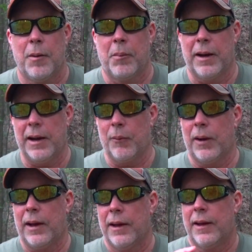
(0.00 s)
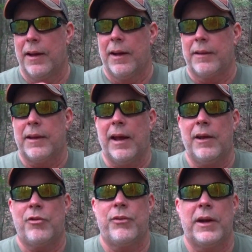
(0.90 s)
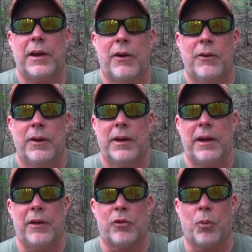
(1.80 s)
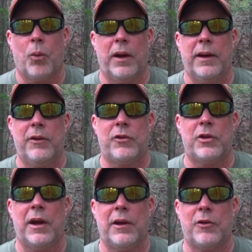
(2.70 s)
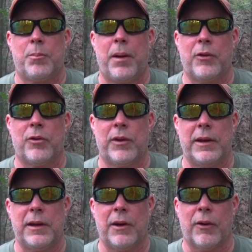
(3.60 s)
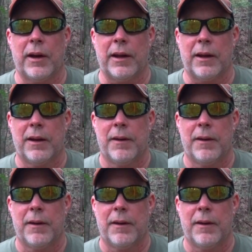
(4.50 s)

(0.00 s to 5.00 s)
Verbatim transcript: But anyway, today's video is what has changed Pennsylvania deer hunting.